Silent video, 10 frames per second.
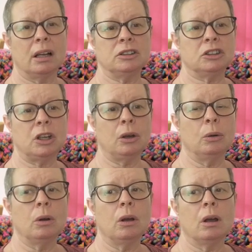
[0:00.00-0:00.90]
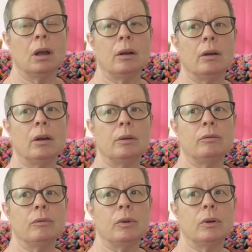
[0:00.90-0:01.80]
And so
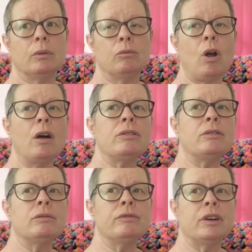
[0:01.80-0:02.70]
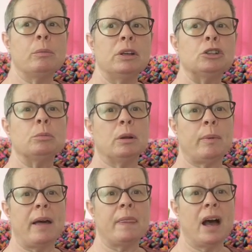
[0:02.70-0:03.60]
rather than feel miserable
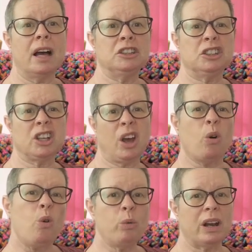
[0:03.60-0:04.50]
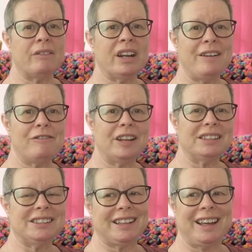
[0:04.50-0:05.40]
about that, I just go, oh, I'm going to have a
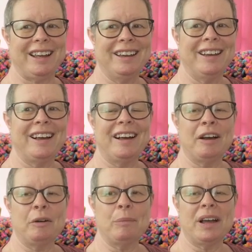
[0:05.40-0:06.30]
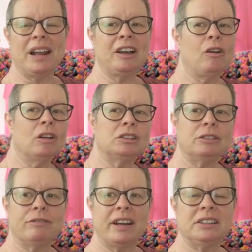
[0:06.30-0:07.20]
Netflix day. And I got lots
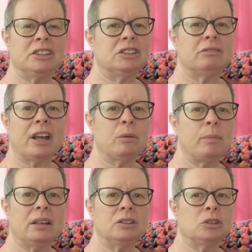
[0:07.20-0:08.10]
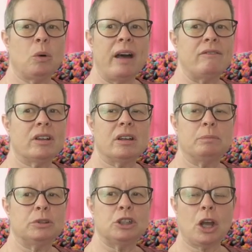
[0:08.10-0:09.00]
of friends to recommend whatever
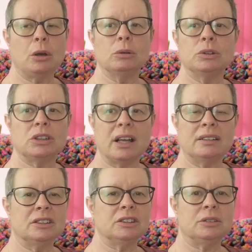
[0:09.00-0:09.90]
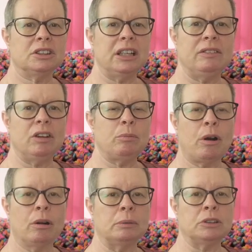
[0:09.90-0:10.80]
shows and TV
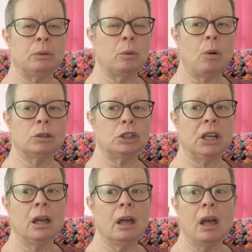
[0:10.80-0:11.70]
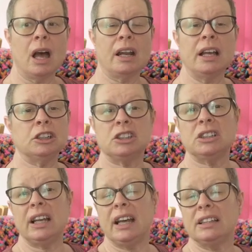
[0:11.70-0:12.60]
programs they were watching. And I just
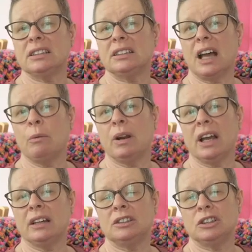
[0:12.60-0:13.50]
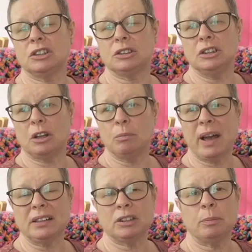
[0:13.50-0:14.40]
see it as a time when I could just,
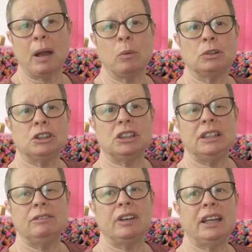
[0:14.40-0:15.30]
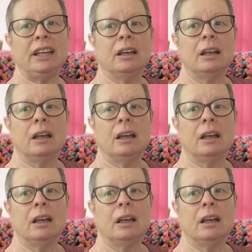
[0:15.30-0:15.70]
back to back watch TV,